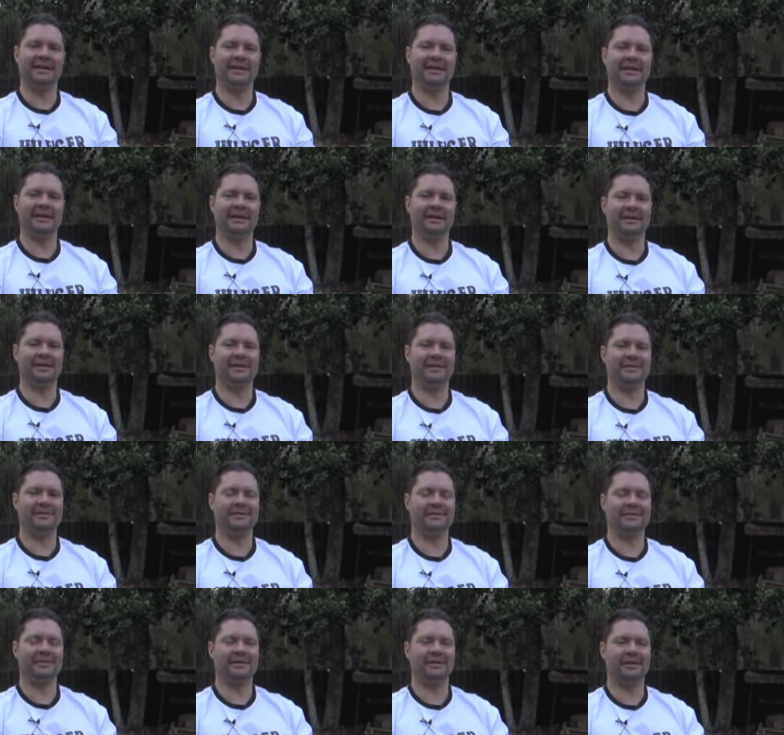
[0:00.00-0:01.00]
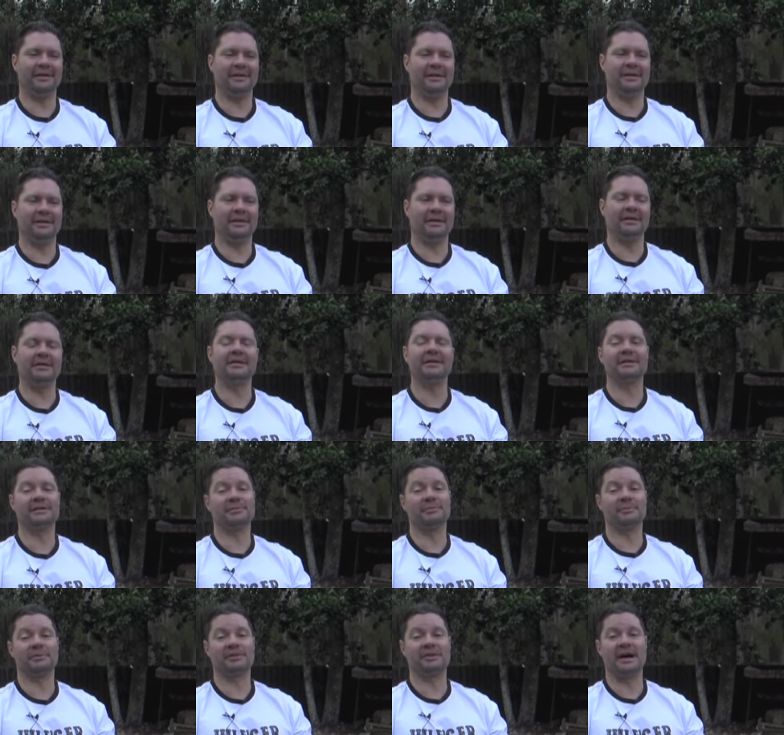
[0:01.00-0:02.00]
and, and, and
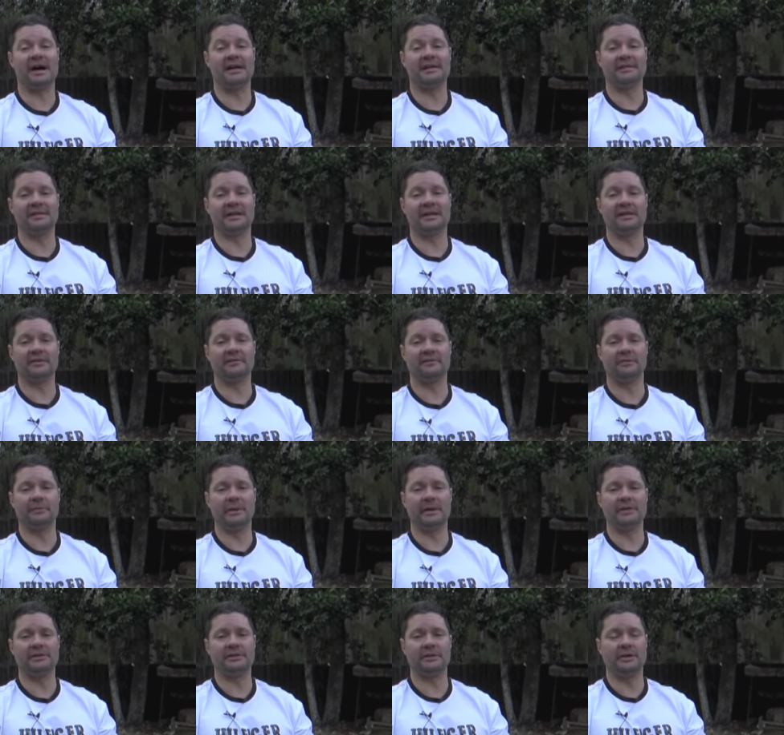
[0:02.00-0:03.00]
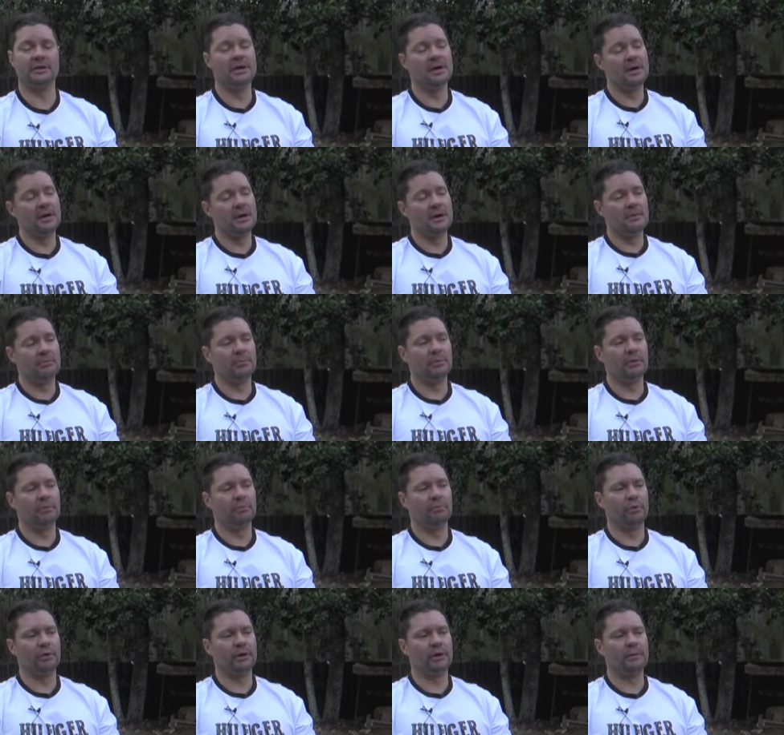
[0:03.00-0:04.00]
customers' contact information. But
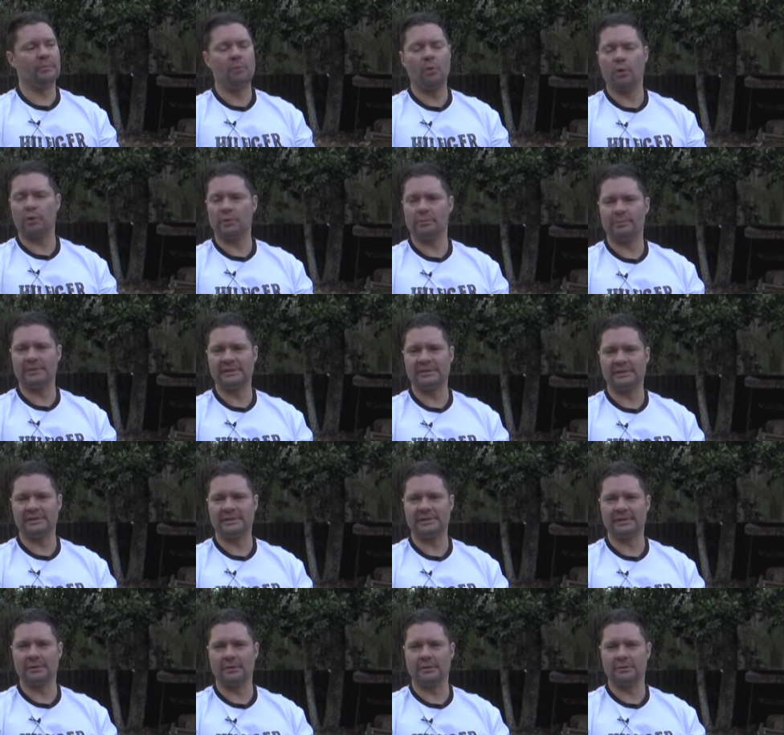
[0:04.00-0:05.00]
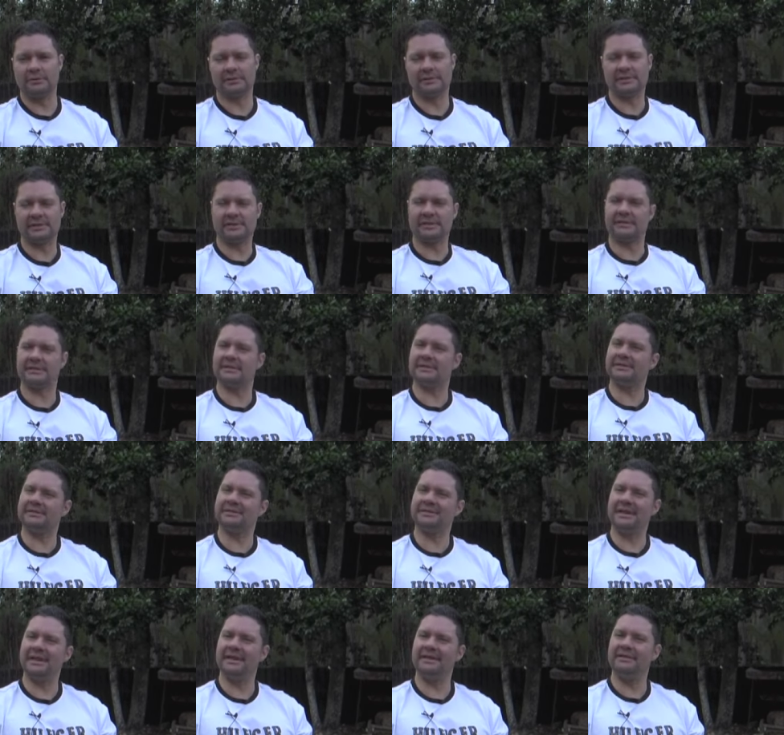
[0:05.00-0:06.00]
brick and mortar business owners
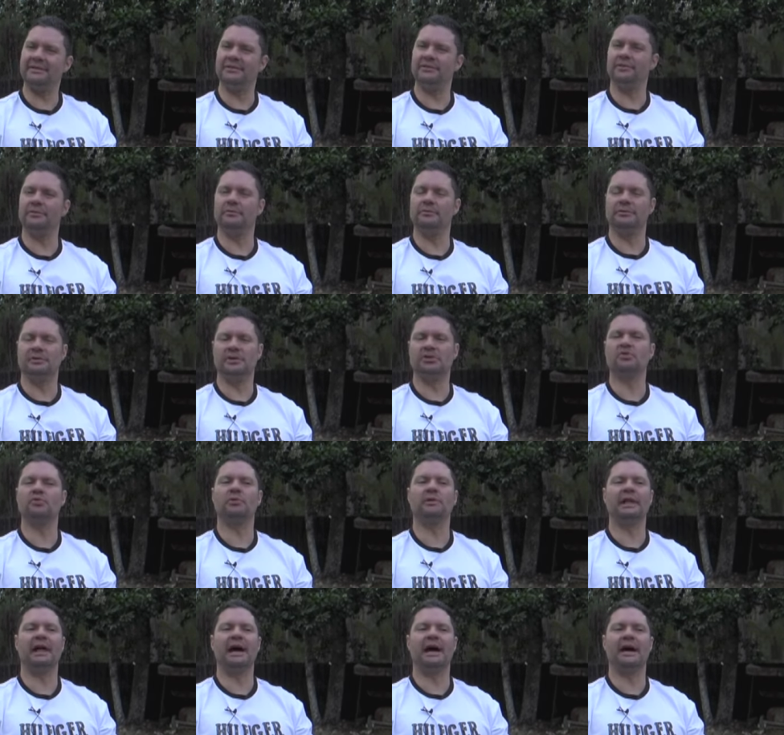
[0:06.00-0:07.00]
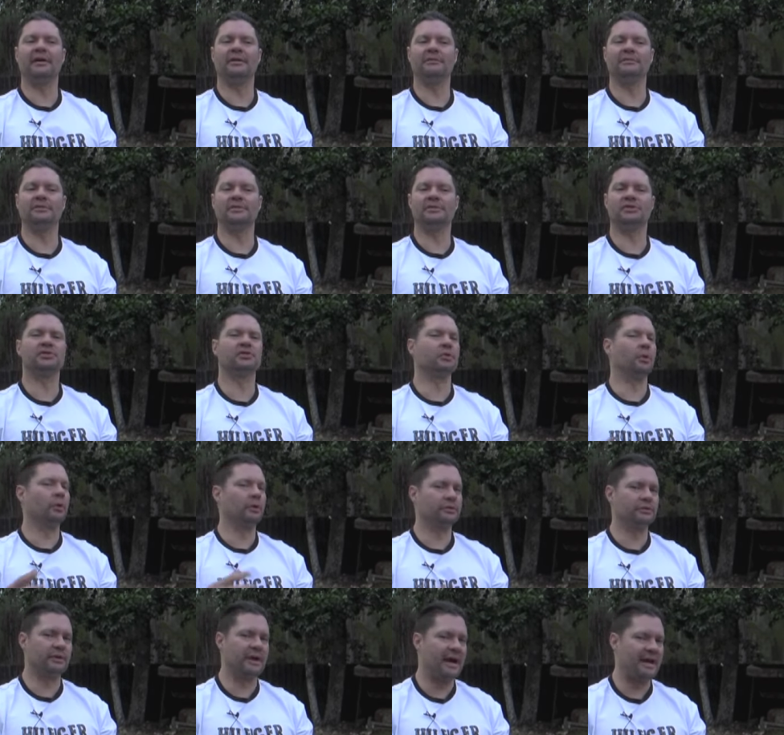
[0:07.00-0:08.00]
tend to just rely on just
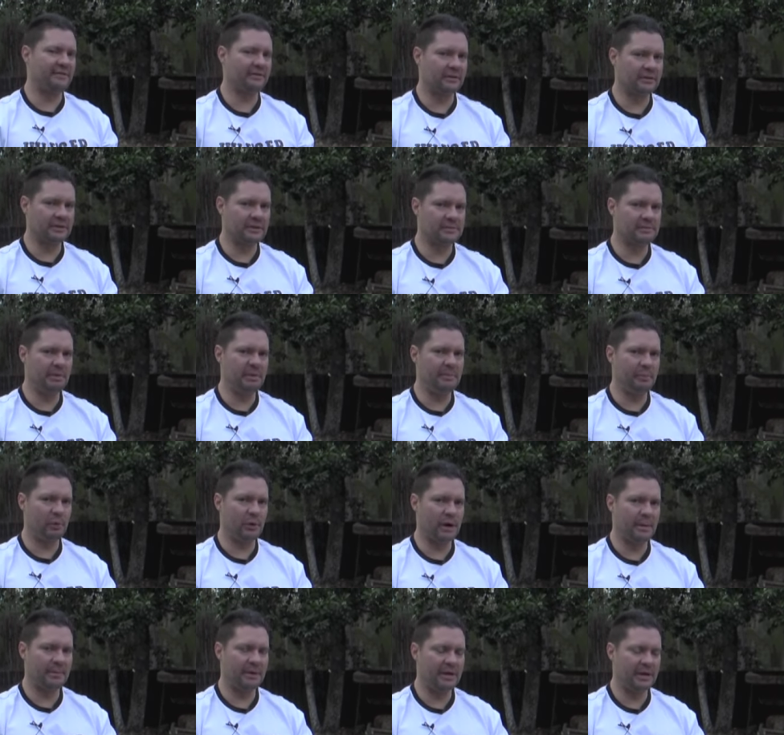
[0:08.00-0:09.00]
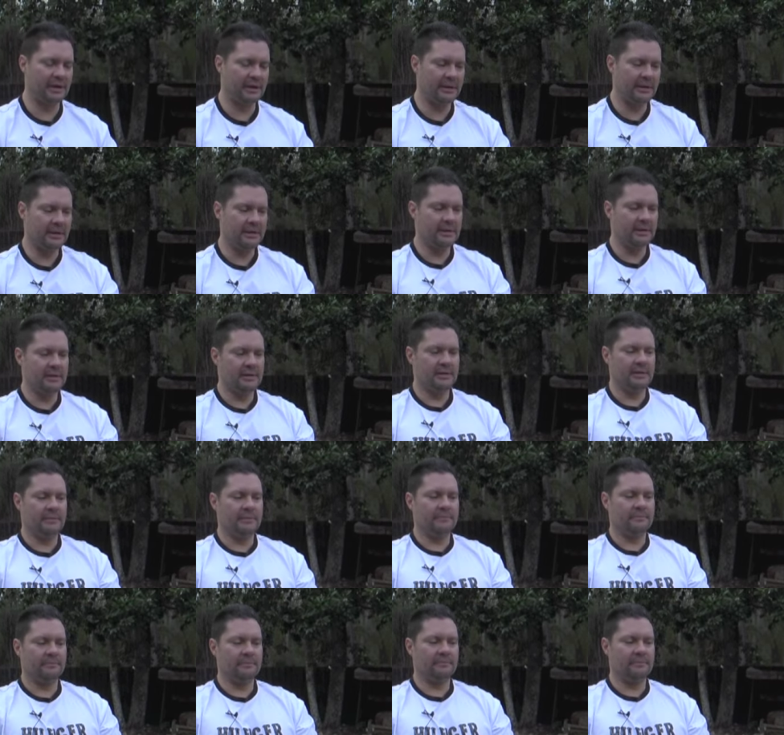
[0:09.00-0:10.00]
store traffic, just people coming in.
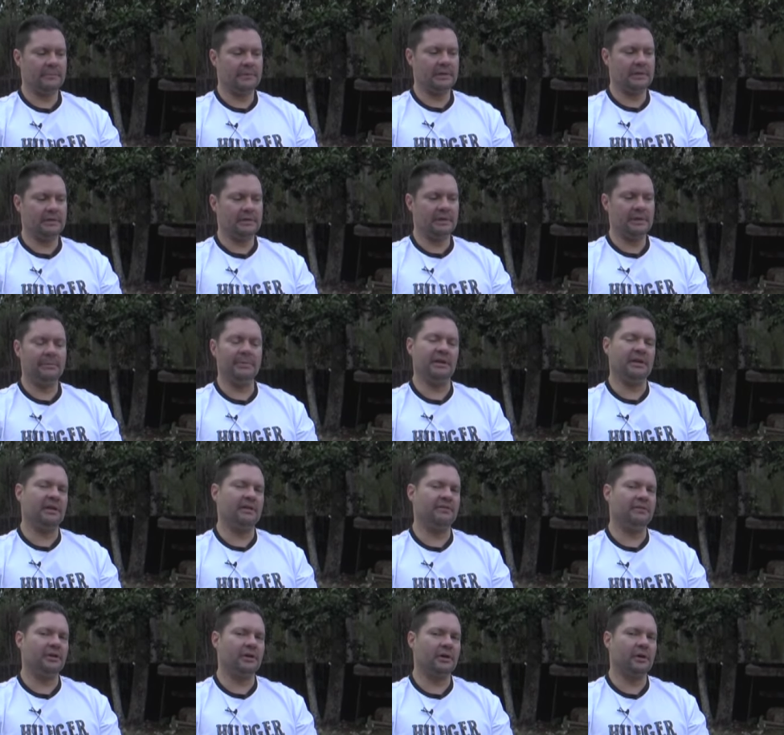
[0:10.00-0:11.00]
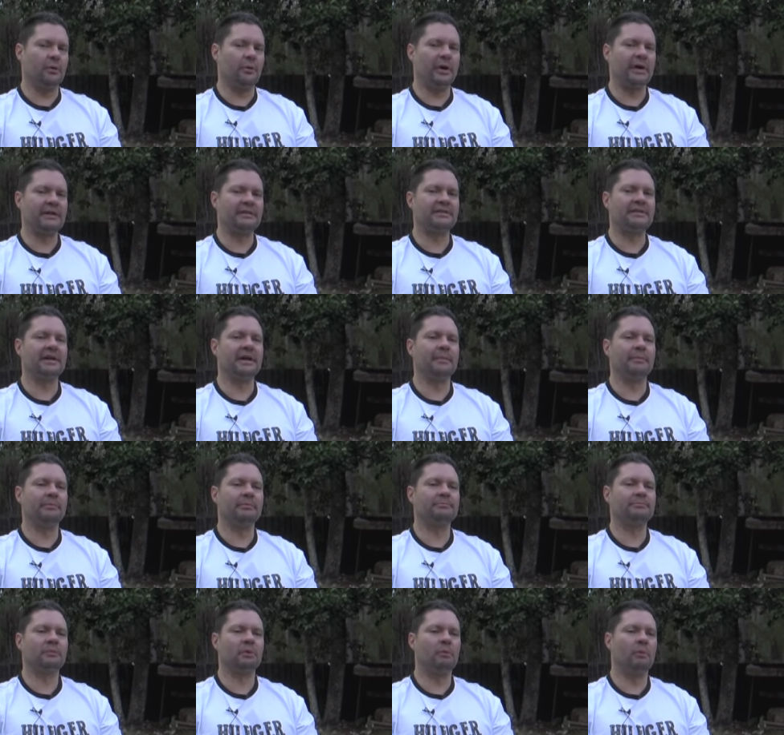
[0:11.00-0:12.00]
Let me give you a quick tip.
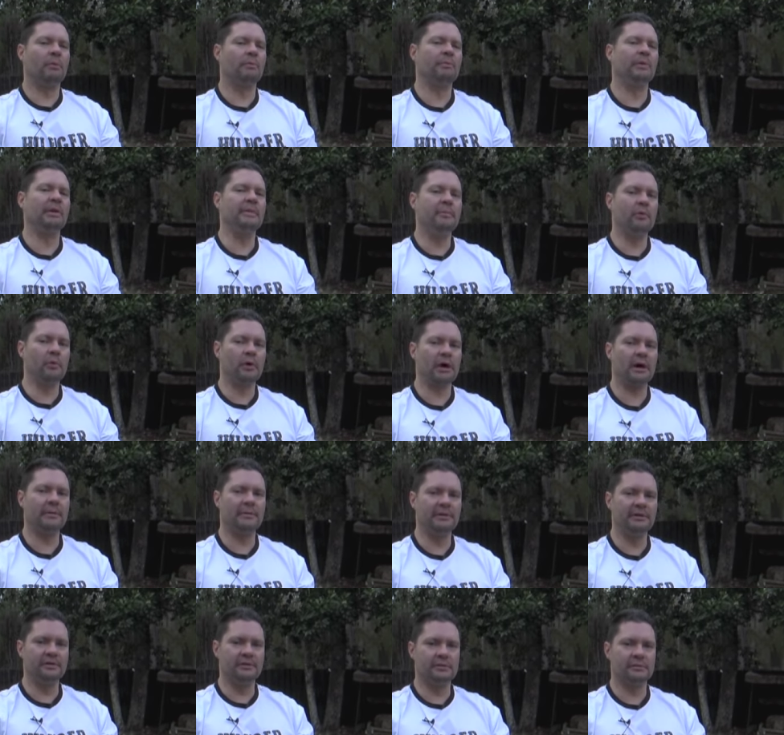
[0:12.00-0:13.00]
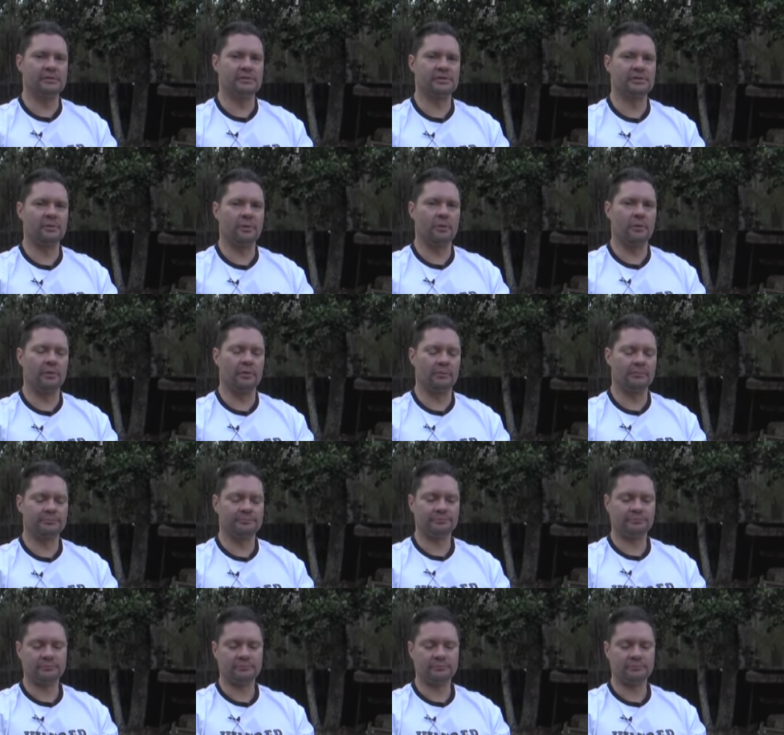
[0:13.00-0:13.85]
When people come into your store,